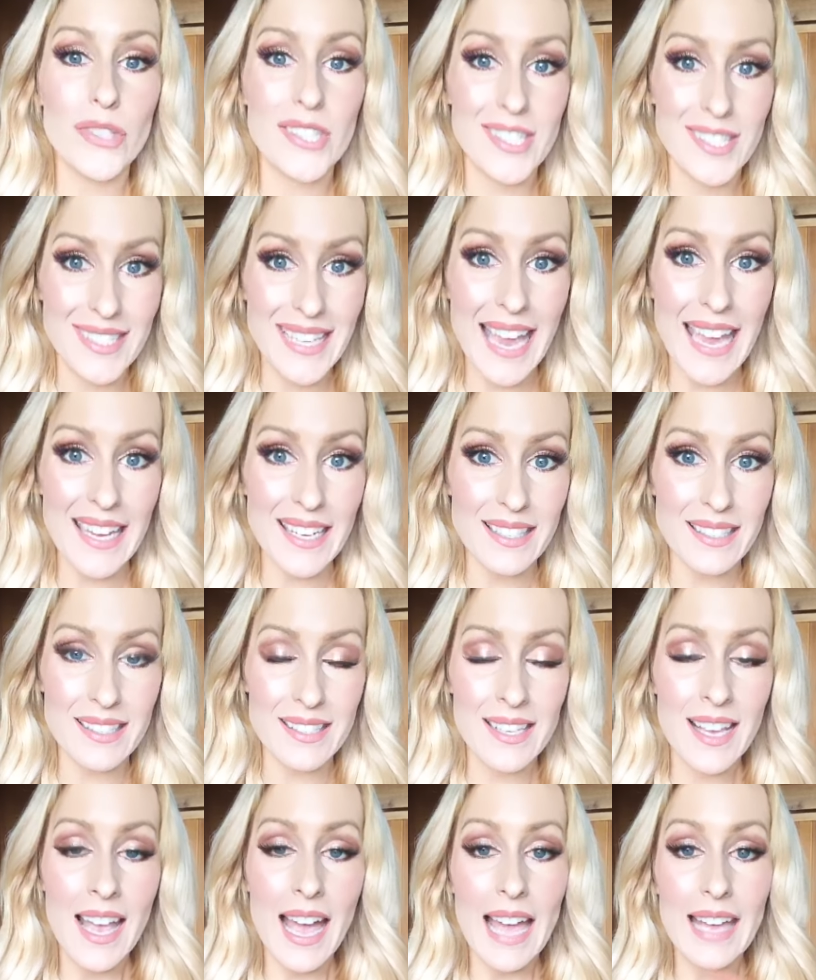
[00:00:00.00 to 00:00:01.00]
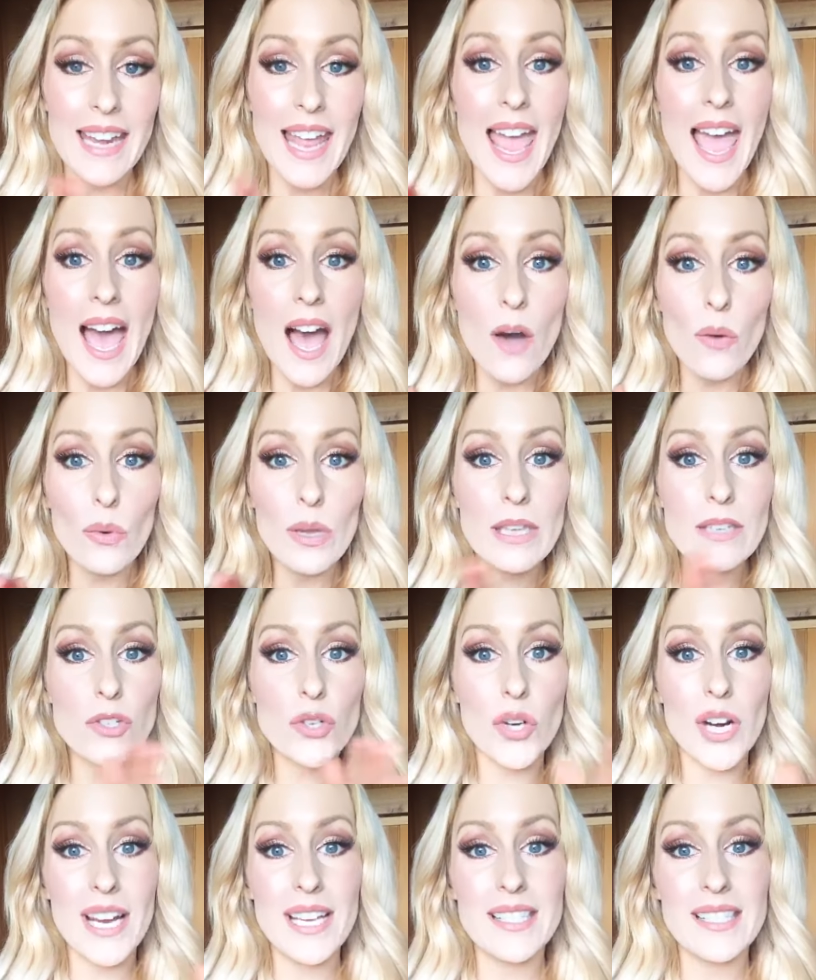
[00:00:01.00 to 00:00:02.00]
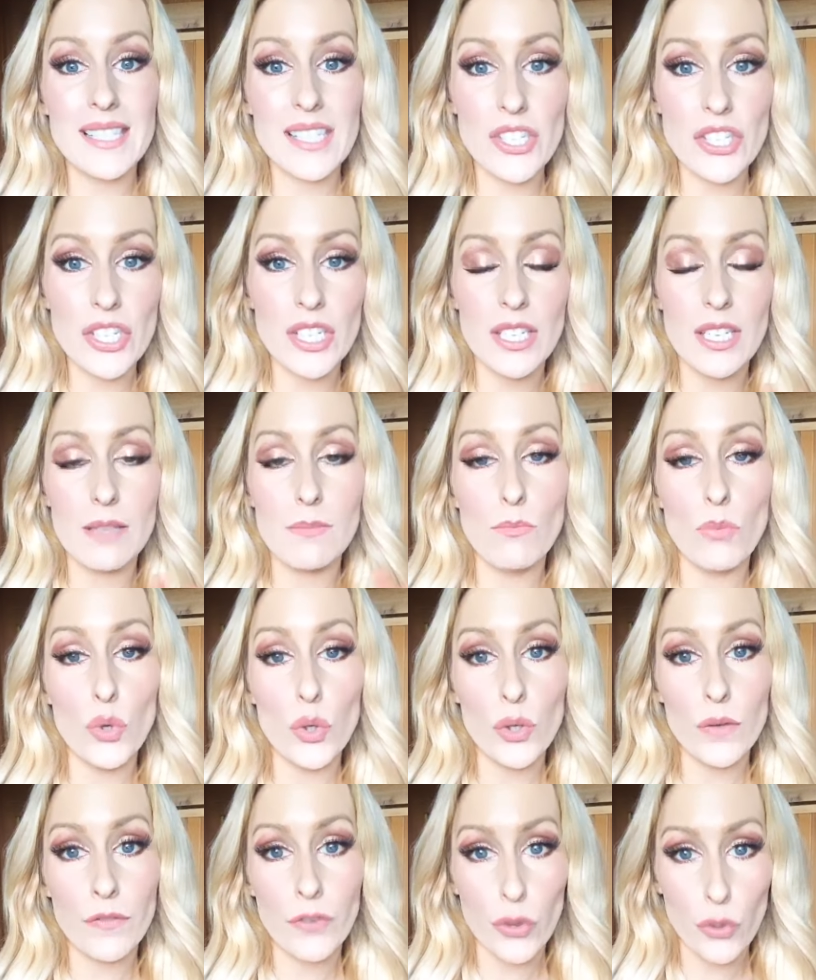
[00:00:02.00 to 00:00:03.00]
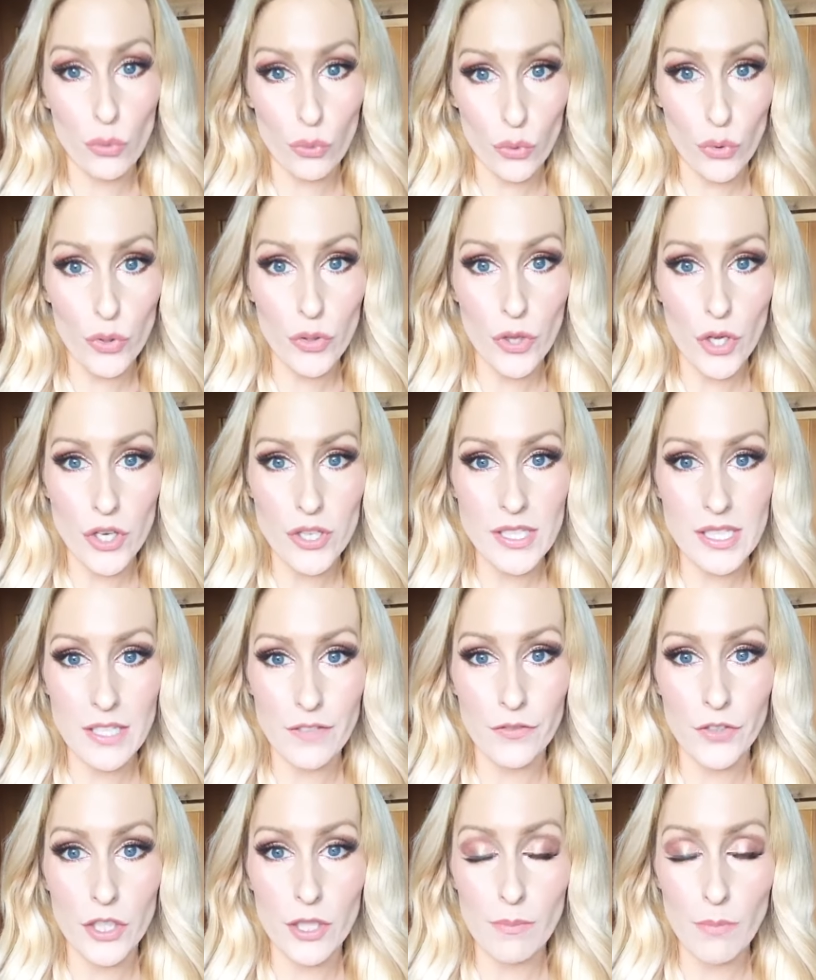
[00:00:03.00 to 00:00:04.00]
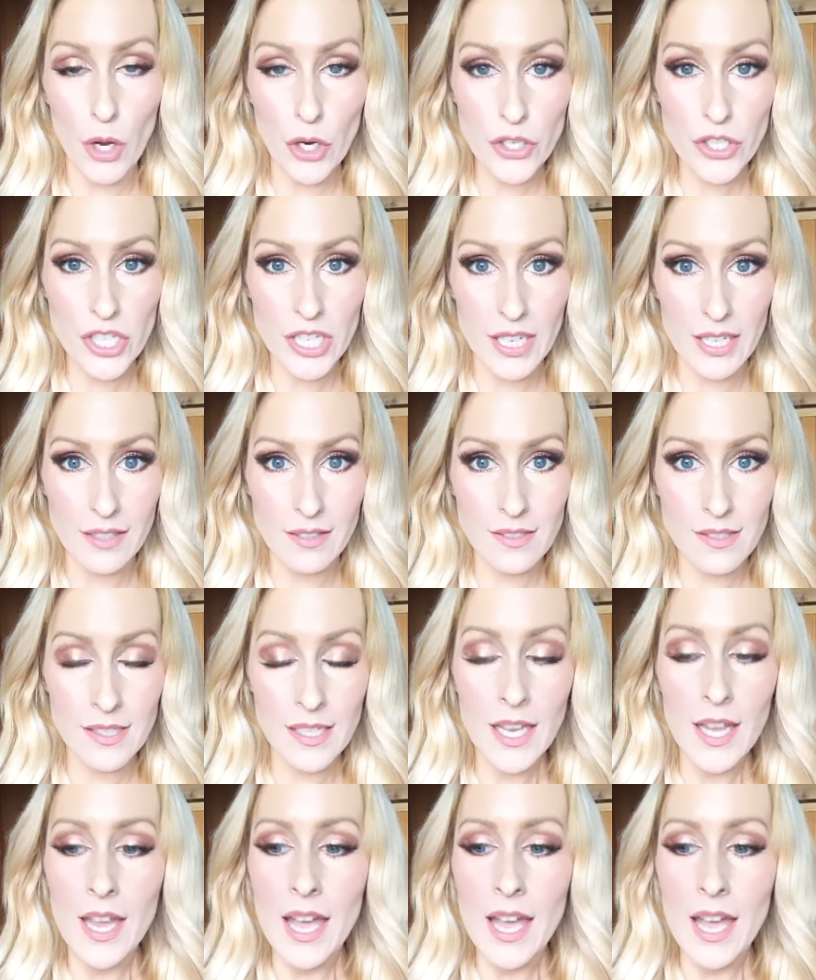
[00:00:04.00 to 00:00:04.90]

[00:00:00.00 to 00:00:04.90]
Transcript: states and how we transition and move through those different emotions.